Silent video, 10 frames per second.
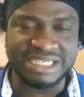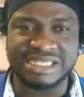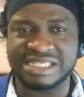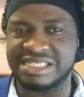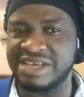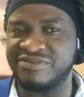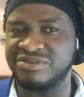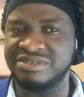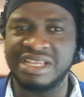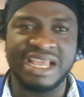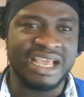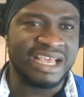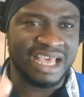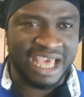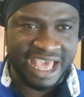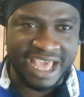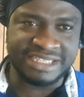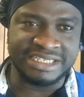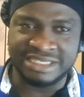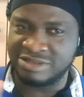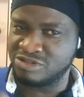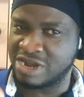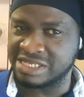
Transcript: most powerful pastor on earth.